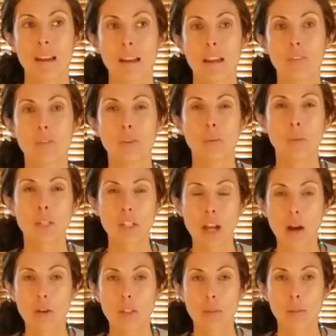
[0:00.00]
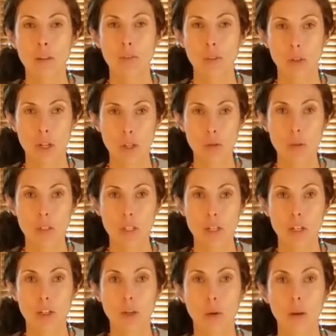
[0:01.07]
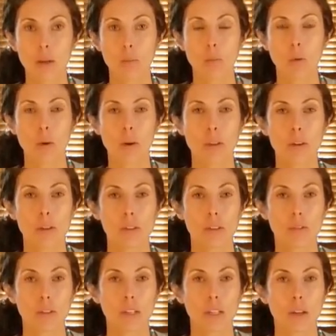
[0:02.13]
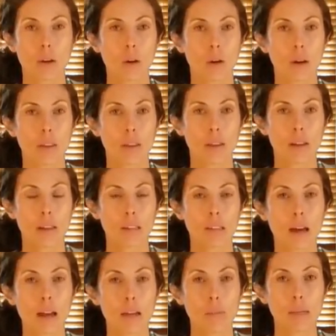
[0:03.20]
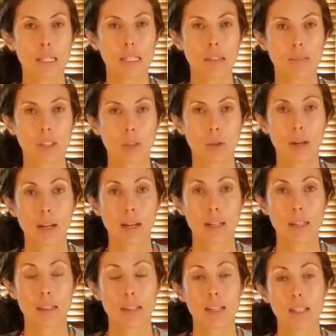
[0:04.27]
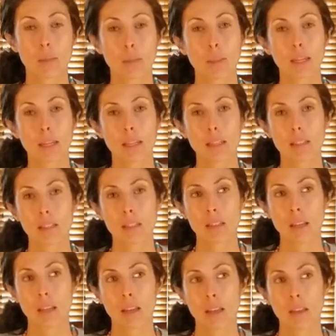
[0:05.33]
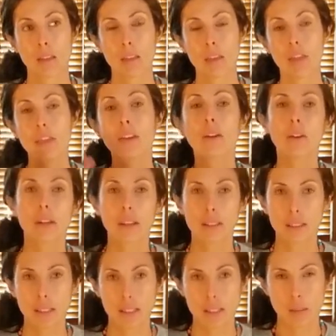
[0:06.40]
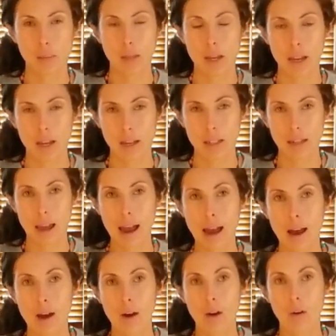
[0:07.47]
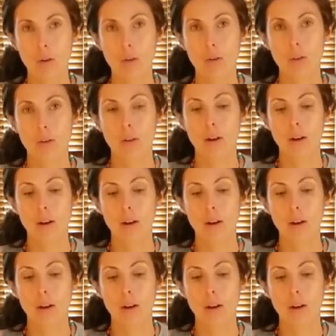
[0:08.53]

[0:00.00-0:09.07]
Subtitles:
if you reach out to me, if you're interested in knowing more, there's a video, I think online by David Grand, that explains the theory, at least, behind how